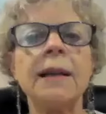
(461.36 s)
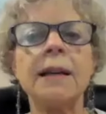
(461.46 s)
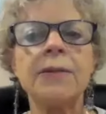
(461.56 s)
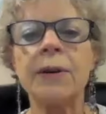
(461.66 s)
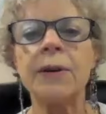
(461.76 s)
like,
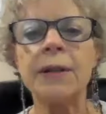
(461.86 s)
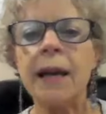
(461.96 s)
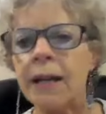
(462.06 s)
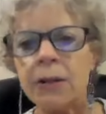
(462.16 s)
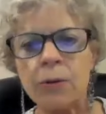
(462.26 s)
as far as
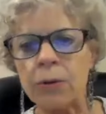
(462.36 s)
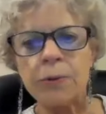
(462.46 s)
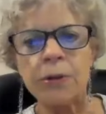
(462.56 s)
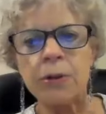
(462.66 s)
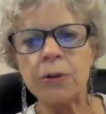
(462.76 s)
age
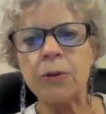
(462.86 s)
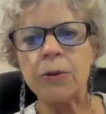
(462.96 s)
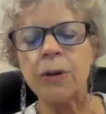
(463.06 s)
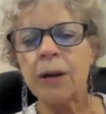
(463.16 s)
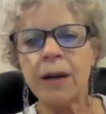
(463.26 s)
groups too,